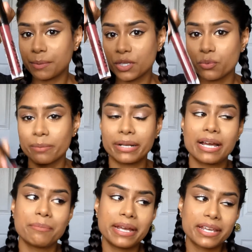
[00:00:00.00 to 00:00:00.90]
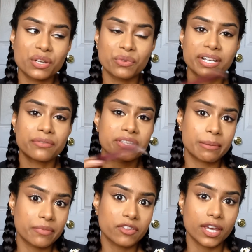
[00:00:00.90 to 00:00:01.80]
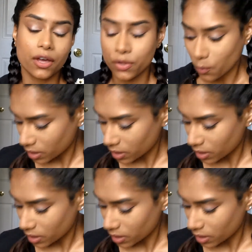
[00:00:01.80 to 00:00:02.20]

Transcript: keep this one, but I might get rid of some of the other